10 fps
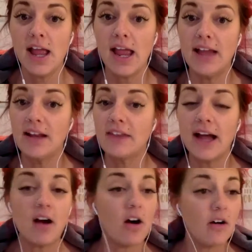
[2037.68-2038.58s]
and
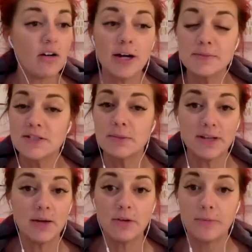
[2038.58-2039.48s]
that all comes to
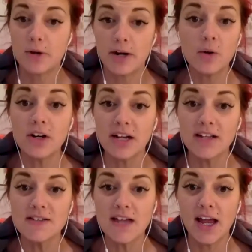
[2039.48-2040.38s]
play with
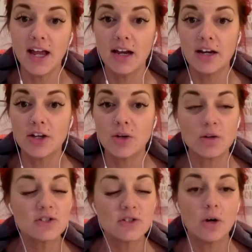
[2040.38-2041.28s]
priorities and you're
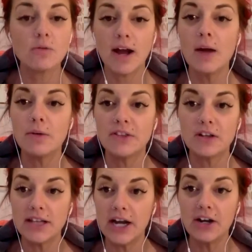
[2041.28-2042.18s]
so right with the
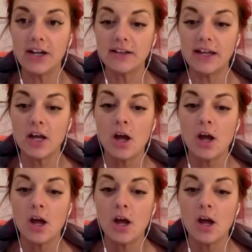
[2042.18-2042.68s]
clarity like